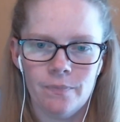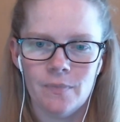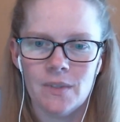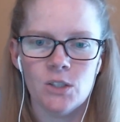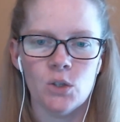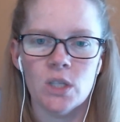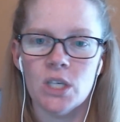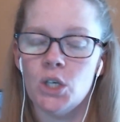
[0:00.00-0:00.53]

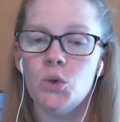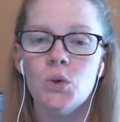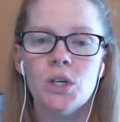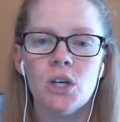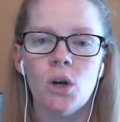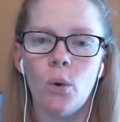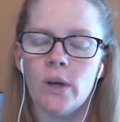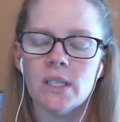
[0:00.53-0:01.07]
so that you
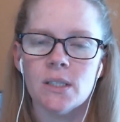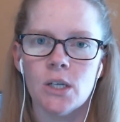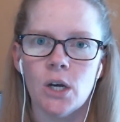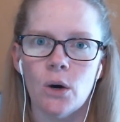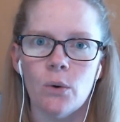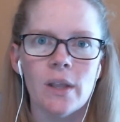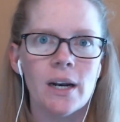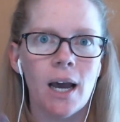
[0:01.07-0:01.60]
can always
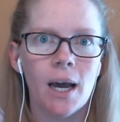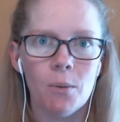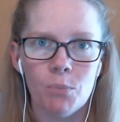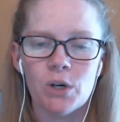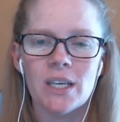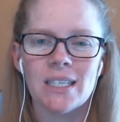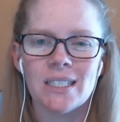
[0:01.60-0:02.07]
know that I'm putting